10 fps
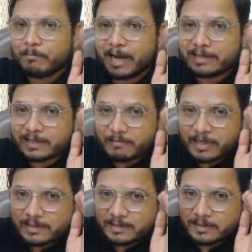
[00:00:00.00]
minus
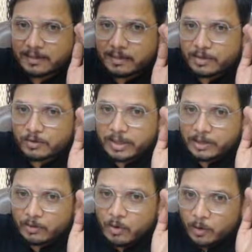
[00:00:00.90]
means you need
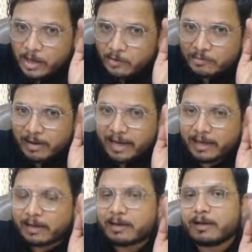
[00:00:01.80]
to go down by
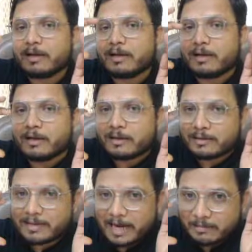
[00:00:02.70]

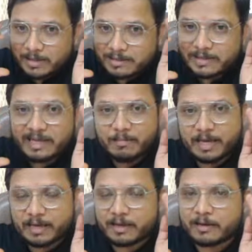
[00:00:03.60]
that much
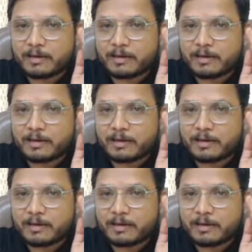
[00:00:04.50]
dB.